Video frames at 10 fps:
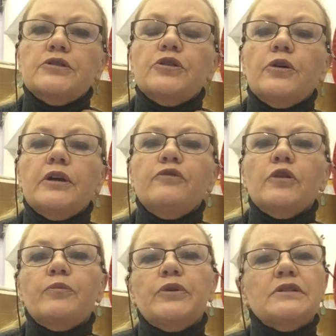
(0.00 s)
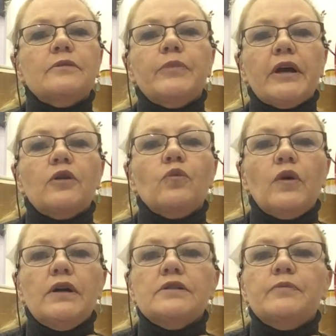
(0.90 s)
so if you're printing black and
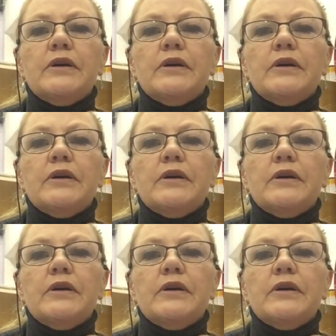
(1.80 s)
white,